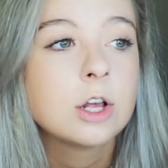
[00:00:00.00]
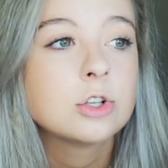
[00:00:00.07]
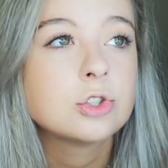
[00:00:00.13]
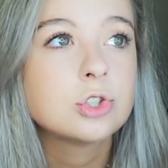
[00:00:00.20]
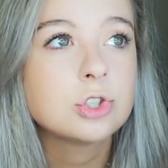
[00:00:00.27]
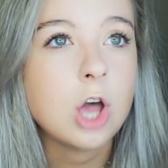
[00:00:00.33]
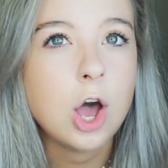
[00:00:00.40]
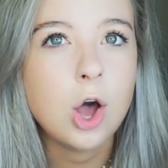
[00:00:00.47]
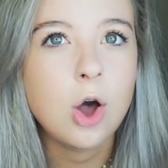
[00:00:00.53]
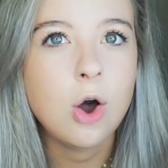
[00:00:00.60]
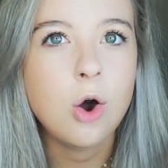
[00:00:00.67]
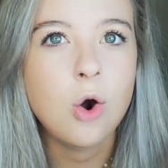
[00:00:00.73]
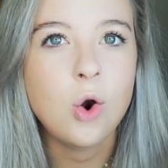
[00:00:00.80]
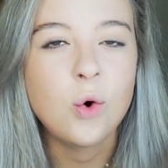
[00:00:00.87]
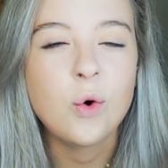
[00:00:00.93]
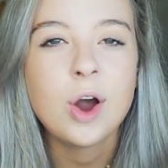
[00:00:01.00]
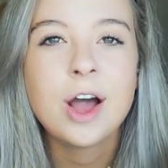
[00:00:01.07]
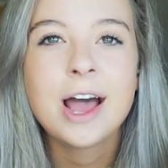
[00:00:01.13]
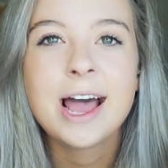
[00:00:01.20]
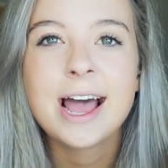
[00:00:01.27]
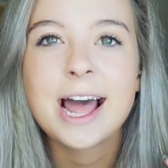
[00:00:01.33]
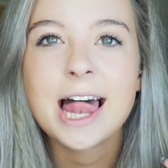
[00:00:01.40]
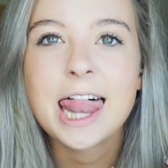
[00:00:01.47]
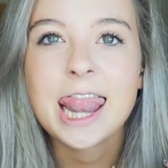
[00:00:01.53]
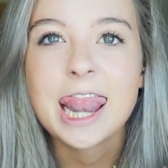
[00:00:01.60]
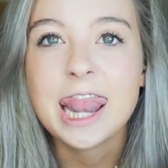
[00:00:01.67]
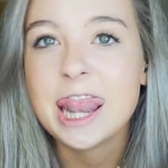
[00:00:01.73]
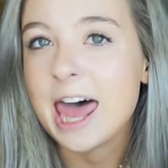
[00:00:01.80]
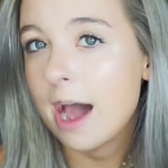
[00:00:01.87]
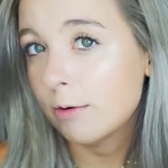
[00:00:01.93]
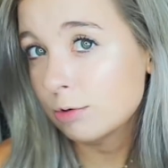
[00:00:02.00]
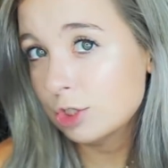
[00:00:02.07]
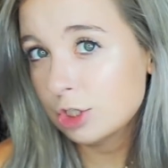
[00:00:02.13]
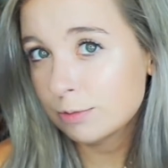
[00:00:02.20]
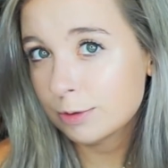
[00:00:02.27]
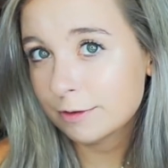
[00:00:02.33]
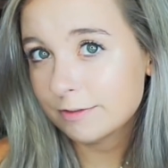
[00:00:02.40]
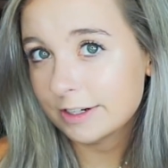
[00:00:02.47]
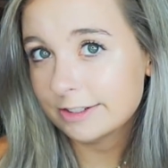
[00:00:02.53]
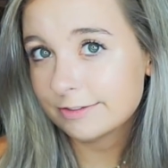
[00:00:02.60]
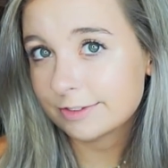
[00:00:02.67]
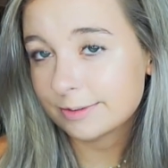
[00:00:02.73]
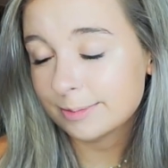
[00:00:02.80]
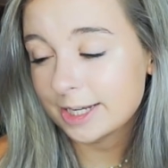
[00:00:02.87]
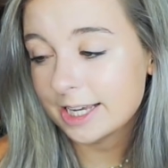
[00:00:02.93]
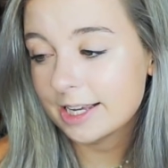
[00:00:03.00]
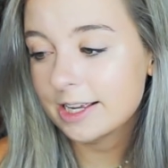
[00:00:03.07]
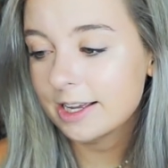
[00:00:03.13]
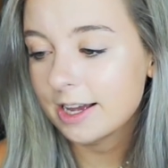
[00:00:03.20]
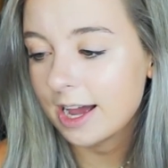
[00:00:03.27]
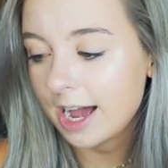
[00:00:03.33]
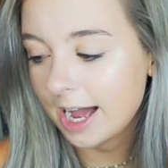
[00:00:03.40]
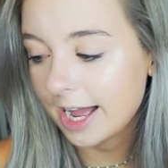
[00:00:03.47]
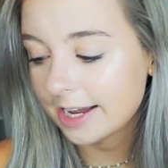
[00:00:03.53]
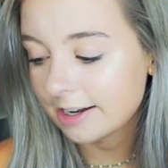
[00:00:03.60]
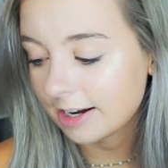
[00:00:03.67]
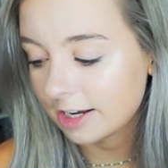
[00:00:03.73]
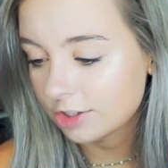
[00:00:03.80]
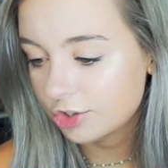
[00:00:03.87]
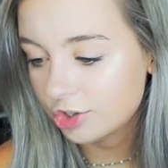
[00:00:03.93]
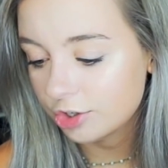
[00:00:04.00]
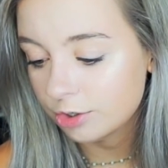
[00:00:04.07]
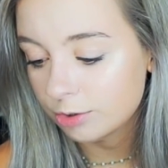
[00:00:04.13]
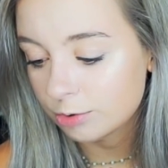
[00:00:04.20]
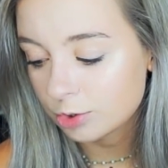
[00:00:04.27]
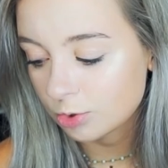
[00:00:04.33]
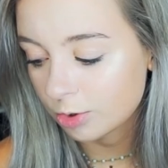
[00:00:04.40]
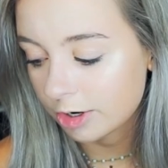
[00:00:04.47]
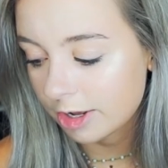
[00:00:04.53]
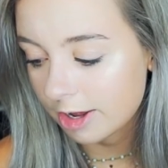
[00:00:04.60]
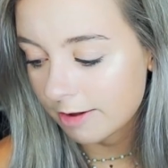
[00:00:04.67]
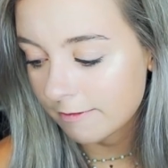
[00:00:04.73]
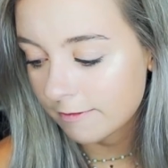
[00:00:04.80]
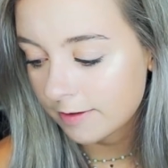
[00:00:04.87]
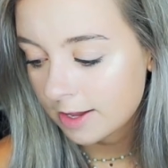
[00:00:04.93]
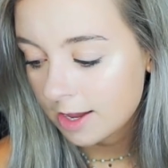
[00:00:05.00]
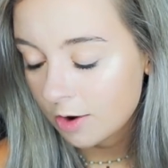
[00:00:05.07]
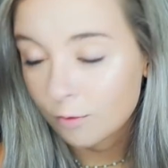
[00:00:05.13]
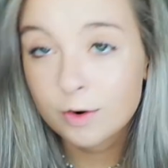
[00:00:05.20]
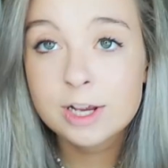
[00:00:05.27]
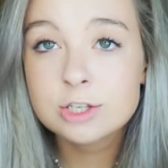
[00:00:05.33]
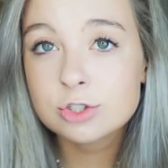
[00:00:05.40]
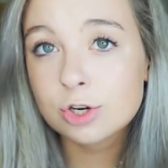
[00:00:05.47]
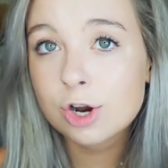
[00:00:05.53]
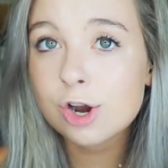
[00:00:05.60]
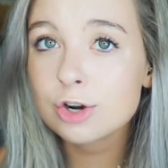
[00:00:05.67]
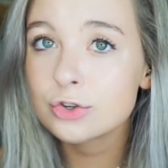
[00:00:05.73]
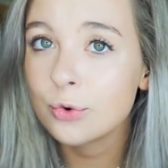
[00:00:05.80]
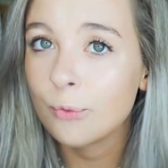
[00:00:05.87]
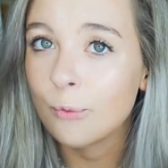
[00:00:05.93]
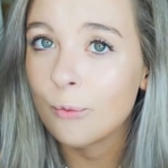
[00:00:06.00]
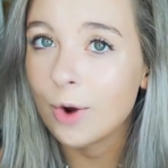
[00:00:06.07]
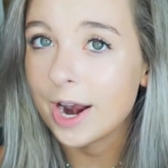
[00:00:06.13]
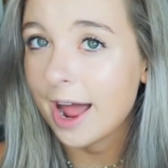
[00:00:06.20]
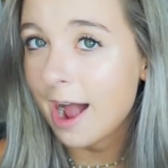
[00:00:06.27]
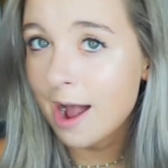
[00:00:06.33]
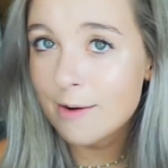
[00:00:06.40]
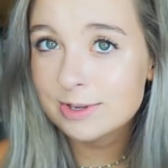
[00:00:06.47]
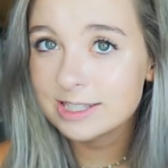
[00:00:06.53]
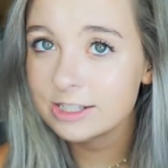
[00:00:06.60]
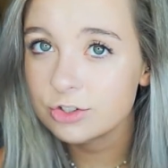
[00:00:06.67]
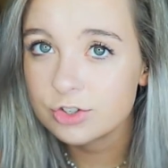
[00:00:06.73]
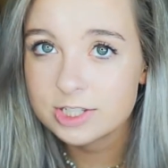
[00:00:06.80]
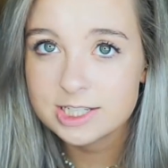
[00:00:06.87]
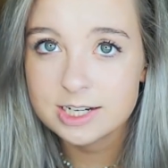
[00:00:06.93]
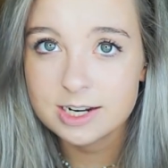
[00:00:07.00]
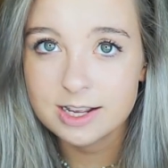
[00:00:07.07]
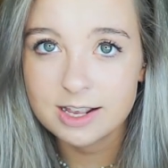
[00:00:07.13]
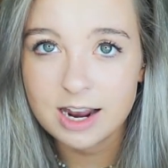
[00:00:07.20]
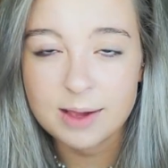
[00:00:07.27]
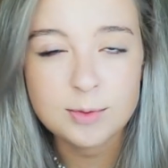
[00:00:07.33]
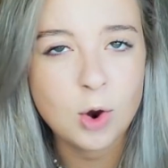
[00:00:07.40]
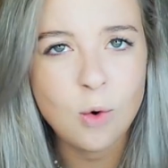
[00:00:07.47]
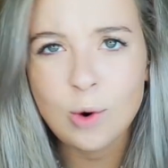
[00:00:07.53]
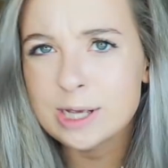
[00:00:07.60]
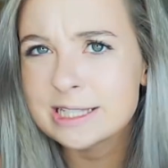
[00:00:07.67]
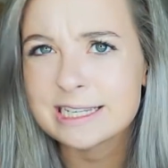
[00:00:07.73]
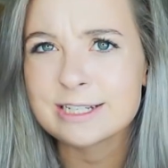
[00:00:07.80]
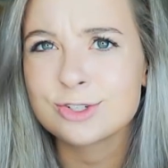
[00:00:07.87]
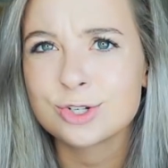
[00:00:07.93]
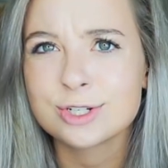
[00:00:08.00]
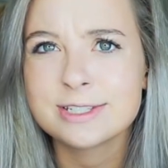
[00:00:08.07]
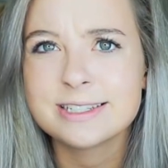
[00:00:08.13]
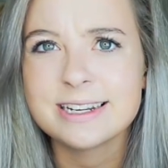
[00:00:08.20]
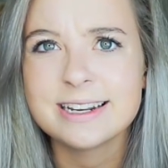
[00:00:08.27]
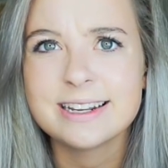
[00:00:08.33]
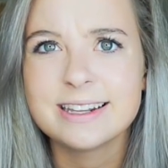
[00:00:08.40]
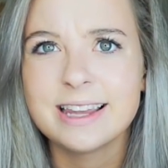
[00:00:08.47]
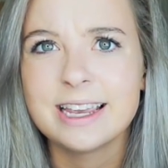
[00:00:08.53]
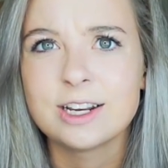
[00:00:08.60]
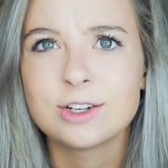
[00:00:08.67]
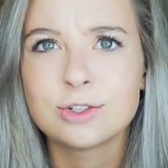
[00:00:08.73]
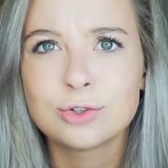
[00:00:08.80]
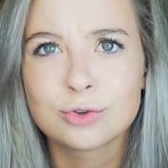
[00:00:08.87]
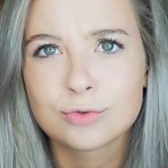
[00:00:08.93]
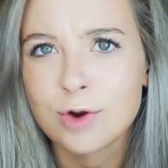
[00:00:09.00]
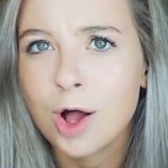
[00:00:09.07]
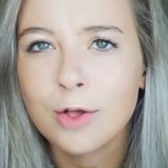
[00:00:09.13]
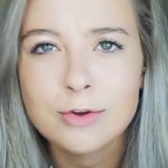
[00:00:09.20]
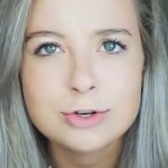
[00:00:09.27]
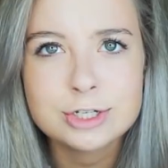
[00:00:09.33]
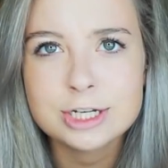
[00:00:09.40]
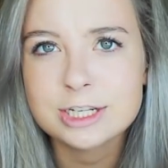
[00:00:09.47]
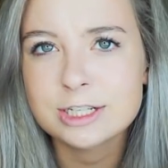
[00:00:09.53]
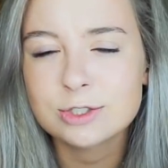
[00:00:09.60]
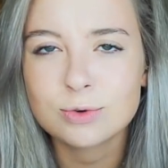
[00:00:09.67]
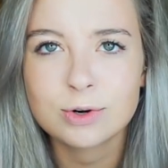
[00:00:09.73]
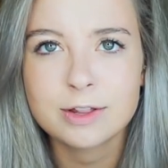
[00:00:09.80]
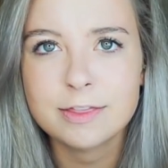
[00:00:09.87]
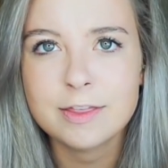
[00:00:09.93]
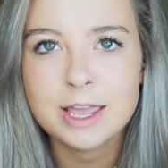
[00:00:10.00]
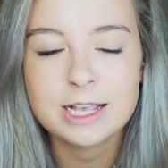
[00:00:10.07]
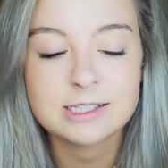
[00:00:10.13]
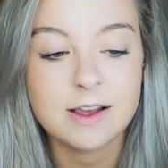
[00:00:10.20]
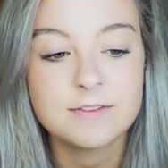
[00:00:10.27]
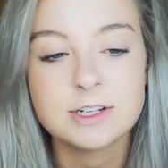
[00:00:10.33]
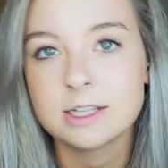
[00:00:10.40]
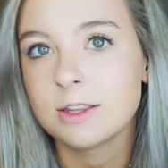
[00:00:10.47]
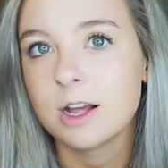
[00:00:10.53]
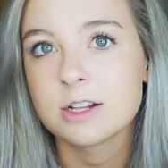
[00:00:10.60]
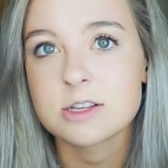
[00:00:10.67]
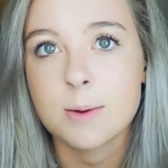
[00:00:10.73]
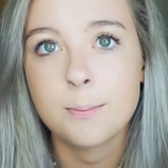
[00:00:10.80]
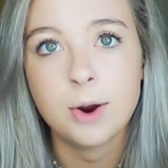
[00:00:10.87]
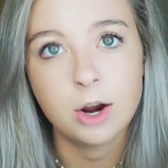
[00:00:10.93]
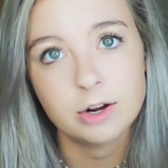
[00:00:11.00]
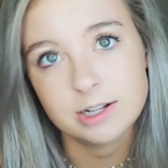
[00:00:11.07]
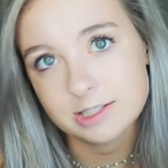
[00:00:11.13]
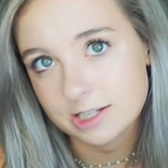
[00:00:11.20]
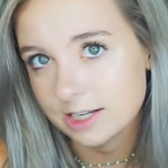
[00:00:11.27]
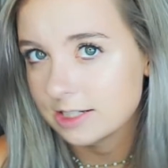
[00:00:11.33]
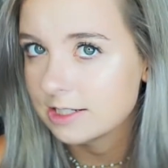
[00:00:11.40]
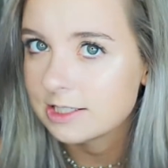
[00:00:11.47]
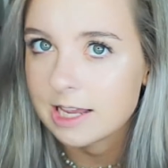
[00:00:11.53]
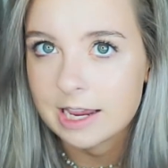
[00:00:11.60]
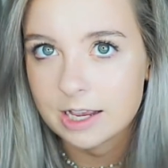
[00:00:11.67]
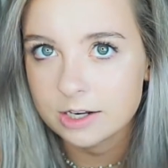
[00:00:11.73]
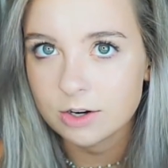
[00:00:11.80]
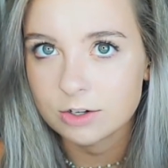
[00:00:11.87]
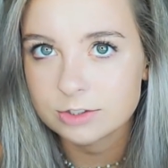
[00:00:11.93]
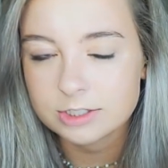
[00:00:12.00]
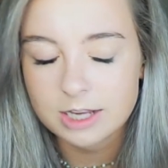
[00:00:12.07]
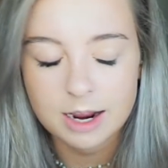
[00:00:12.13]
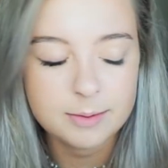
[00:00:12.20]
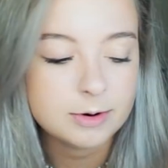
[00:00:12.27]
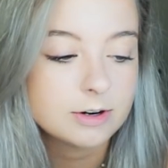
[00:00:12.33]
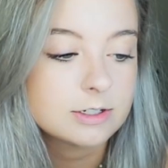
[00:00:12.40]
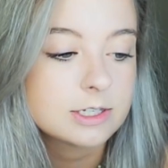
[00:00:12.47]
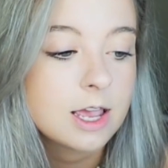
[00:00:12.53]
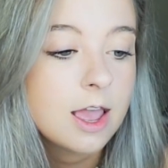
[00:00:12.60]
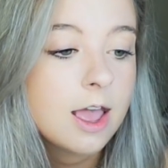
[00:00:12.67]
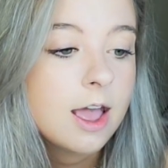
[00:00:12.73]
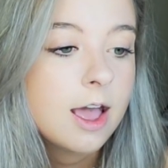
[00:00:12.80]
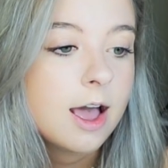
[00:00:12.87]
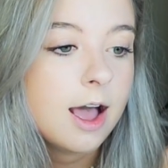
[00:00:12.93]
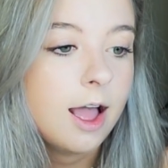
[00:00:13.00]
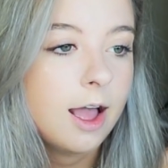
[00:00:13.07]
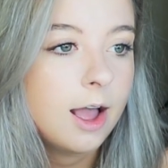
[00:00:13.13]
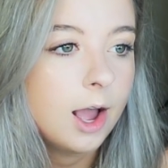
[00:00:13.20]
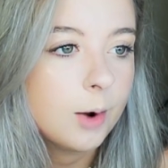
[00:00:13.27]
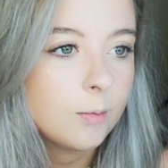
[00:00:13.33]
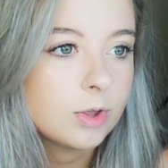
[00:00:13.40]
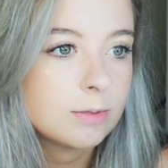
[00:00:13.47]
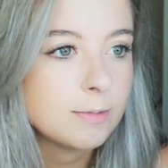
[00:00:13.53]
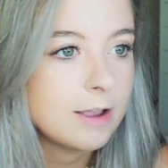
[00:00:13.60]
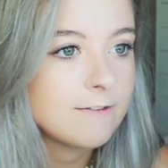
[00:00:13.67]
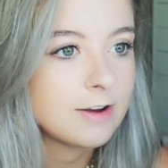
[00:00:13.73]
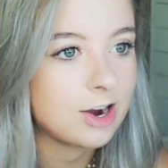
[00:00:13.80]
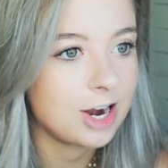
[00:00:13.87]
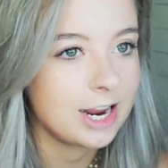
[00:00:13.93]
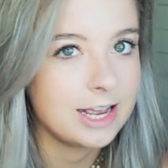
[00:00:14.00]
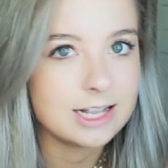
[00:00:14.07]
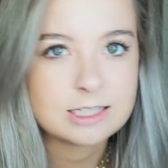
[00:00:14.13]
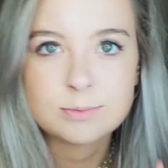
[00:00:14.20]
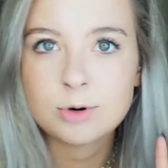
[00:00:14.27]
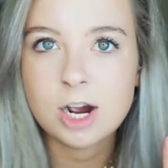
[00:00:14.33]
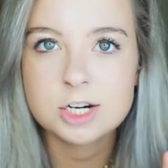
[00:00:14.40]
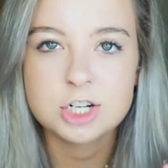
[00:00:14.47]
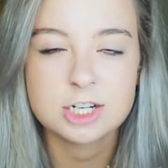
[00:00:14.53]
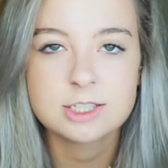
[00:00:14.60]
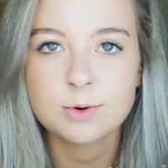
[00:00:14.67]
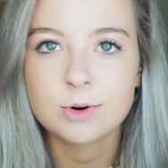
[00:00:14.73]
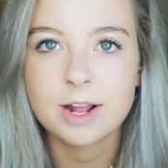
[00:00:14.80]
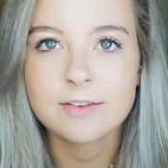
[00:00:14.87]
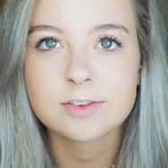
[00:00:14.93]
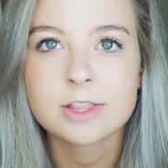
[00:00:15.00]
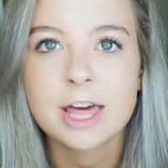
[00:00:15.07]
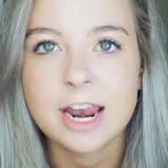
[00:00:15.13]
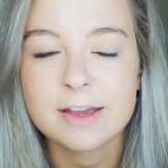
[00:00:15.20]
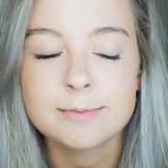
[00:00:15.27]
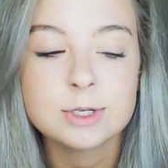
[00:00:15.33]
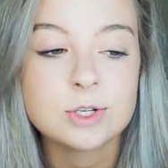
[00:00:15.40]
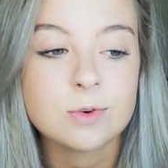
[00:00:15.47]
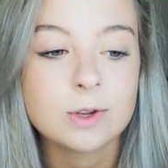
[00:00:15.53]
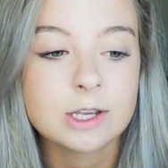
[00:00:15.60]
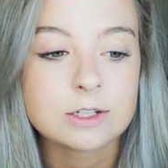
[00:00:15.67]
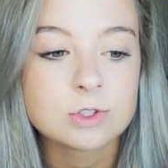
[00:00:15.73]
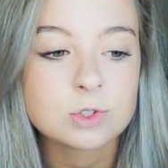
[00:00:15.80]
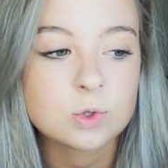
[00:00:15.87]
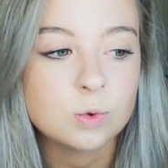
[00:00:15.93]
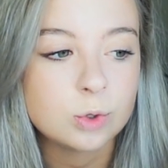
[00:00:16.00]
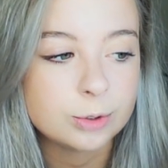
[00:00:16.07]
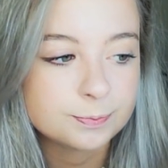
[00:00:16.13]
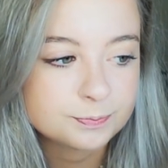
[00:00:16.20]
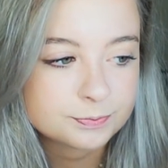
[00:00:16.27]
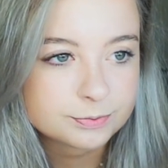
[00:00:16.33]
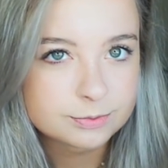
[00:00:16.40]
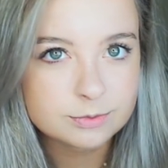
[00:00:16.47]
So that was super fun for me. I got to sort of research what I was interested in. I'm always interested in like neurology sort of things. I've done lots on Parkinson's and Alzheimer's with my various projects or whatever that I've been doing in school.